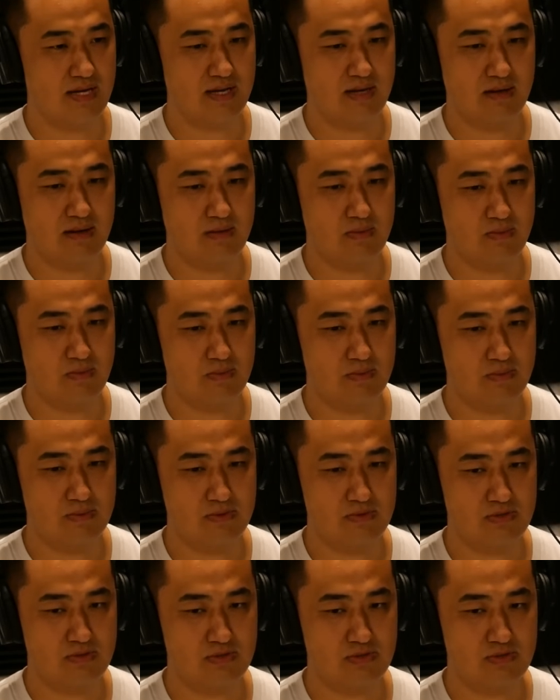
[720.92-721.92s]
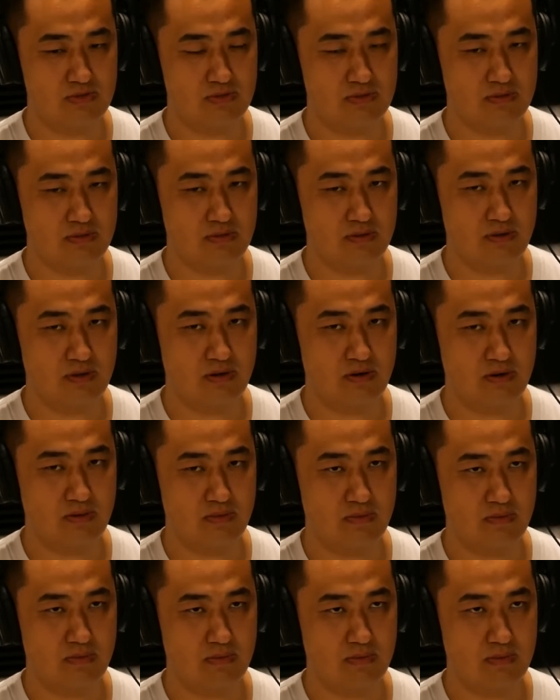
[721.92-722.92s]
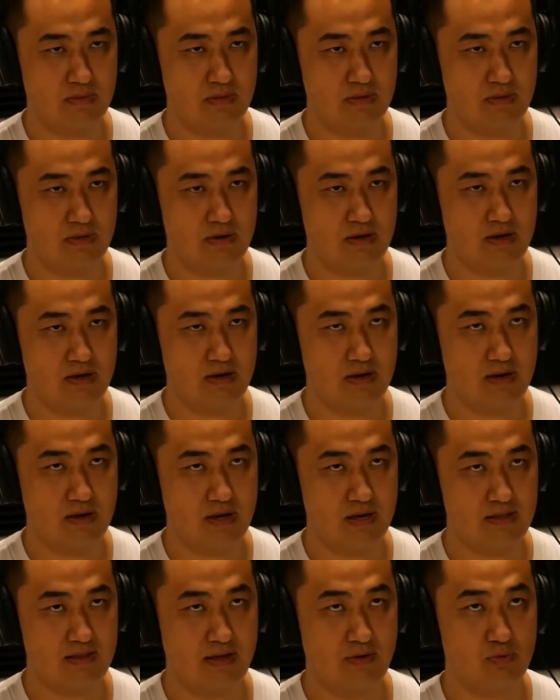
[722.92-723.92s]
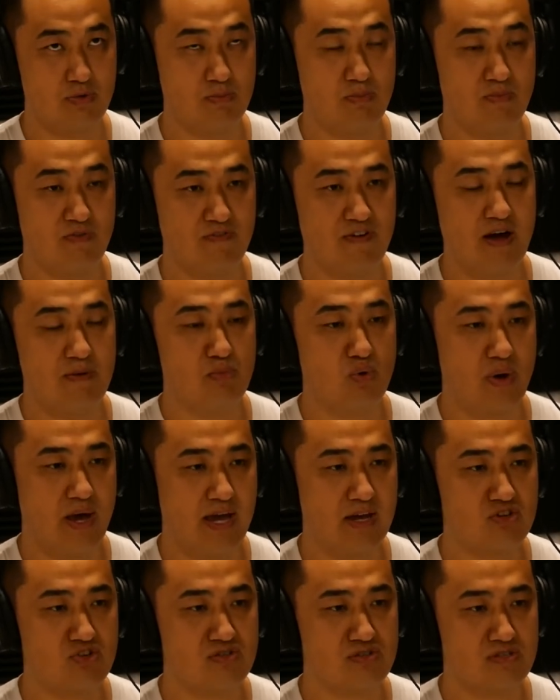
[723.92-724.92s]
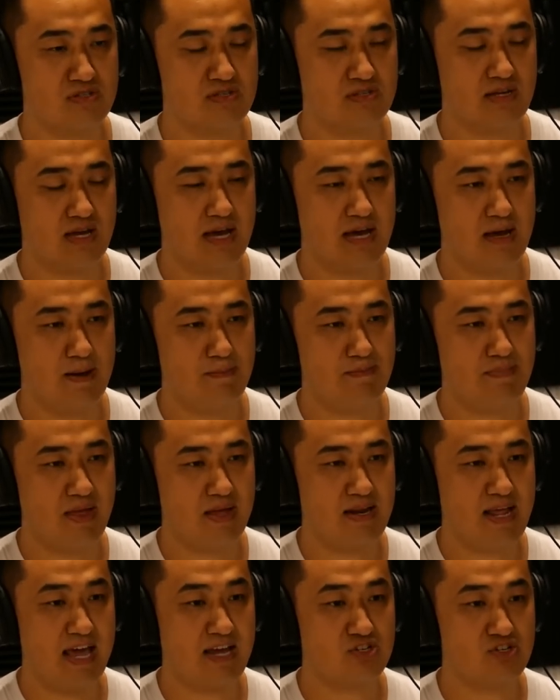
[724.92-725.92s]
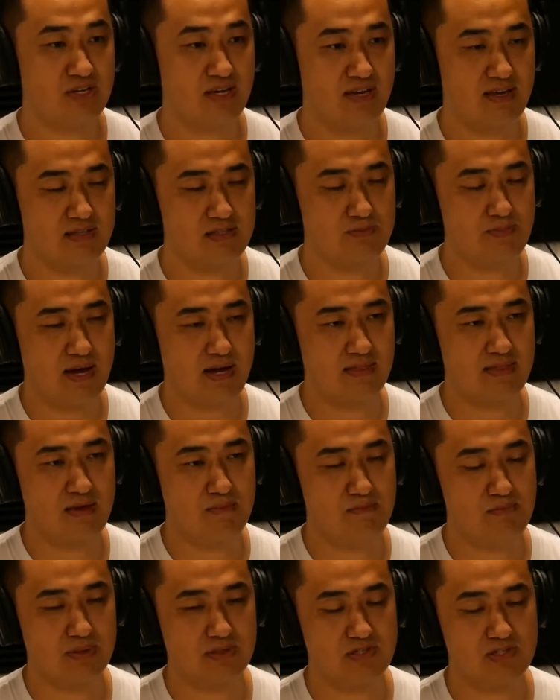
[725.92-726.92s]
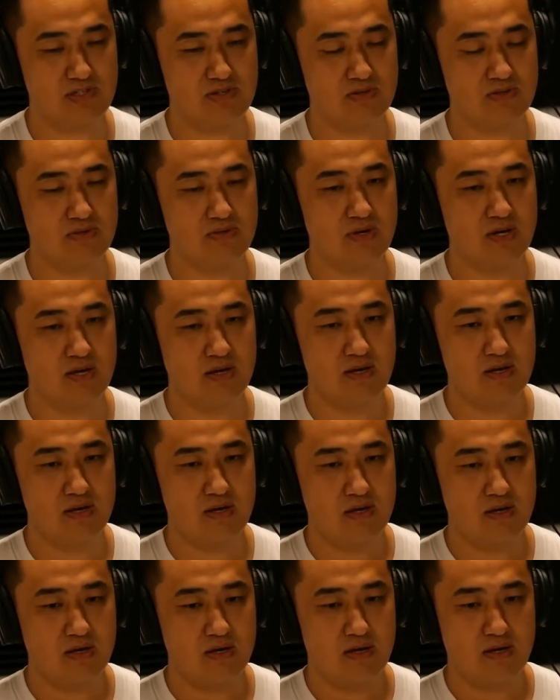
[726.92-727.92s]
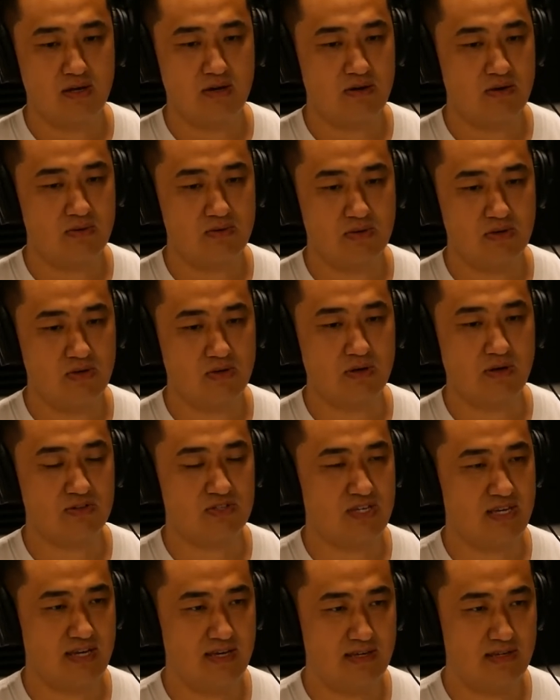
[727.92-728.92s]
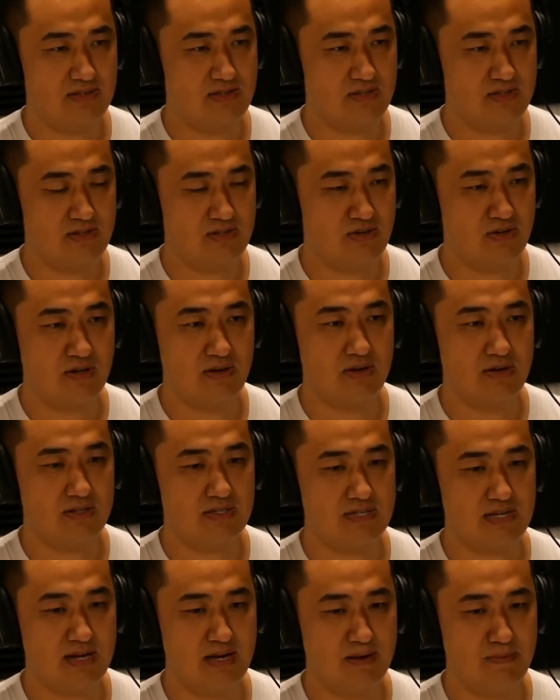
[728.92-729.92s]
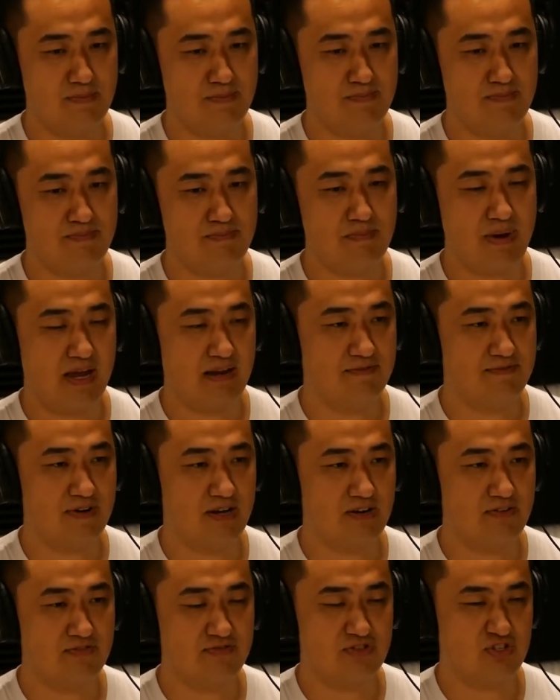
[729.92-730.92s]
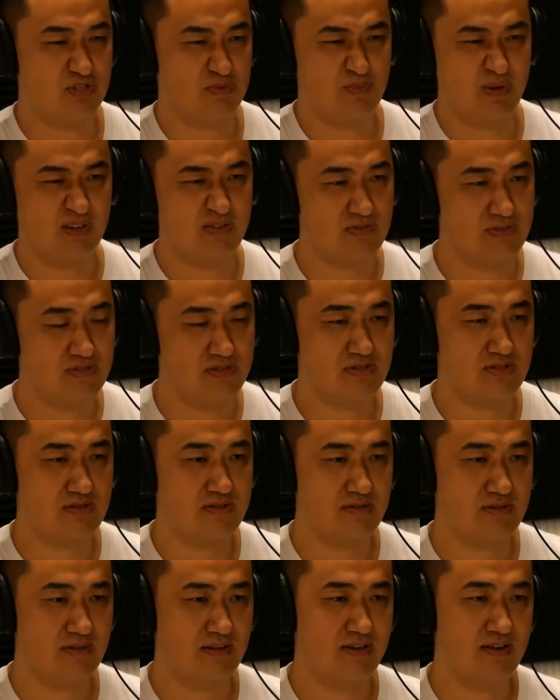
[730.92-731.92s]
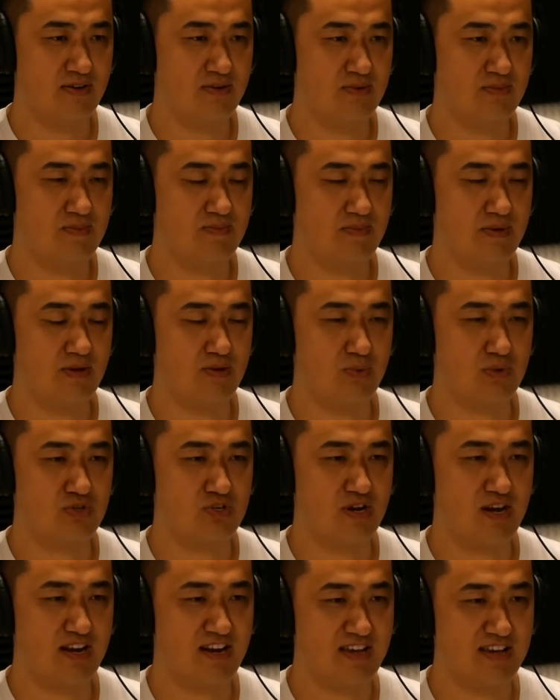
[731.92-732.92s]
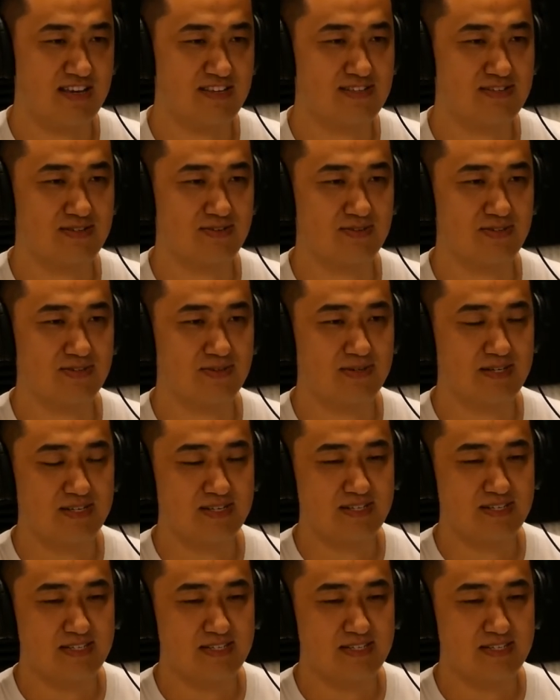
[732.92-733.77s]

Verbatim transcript: uh, was, you know, there were far more Asians um, and Asian kids back then, but still you know, you got teased and you got um, made fun of just because you know you were Chinese. Yeah. Or,